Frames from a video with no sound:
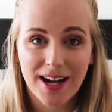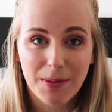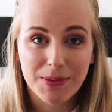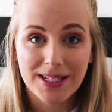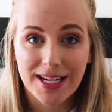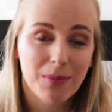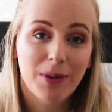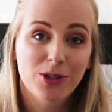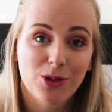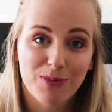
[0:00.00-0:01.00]
it up to take a
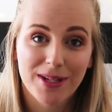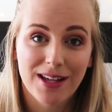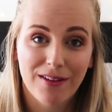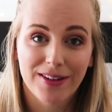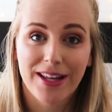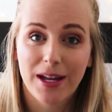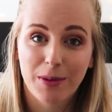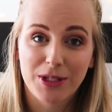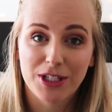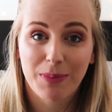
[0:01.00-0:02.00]
picture of myself and then I
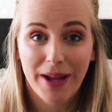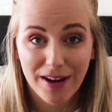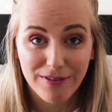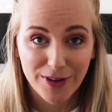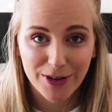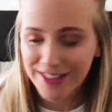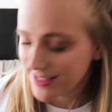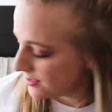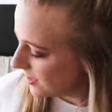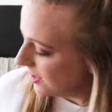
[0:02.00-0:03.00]
would just be out of
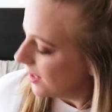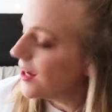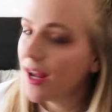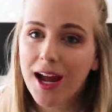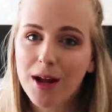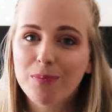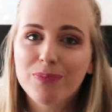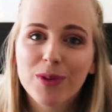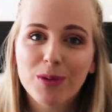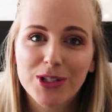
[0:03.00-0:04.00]
focus.
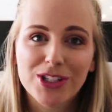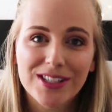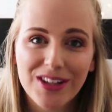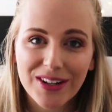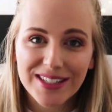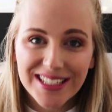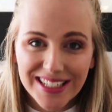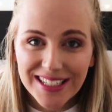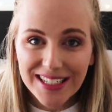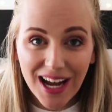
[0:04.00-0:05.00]
Which is not
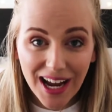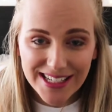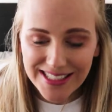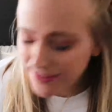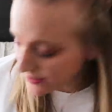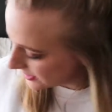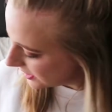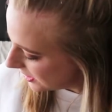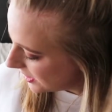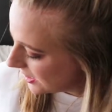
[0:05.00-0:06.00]
ideal.
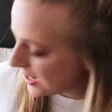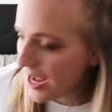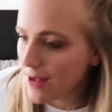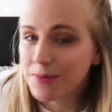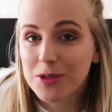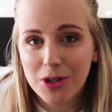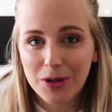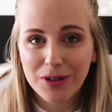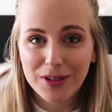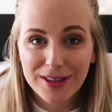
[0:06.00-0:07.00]

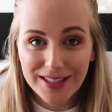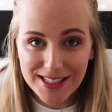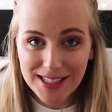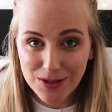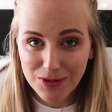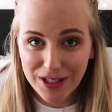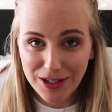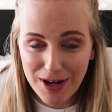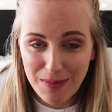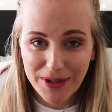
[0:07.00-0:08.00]
So this is really
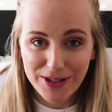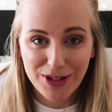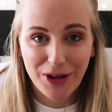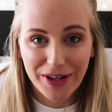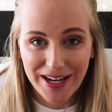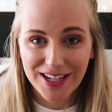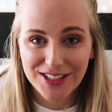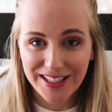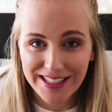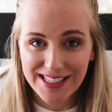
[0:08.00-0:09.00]
great because you can
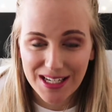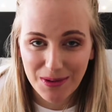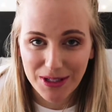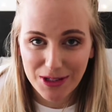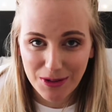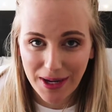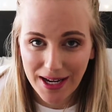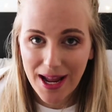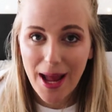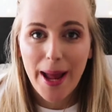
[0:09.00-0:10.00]
actually see what you're
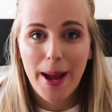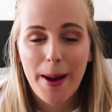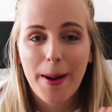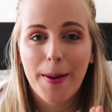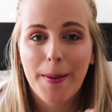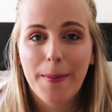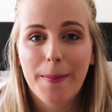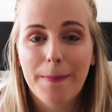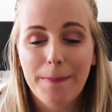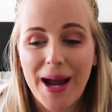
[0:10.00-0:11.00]
doing.
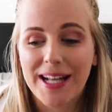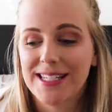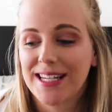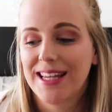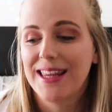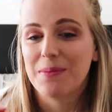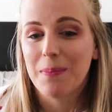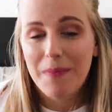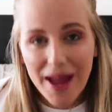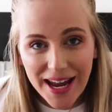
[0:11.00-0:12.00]
But the
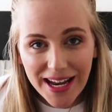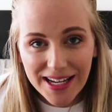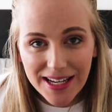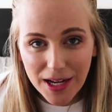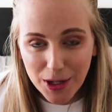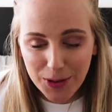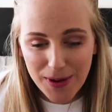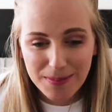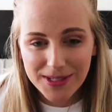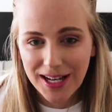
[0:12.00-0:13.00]
main
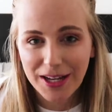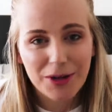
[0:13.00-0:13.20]
creme de la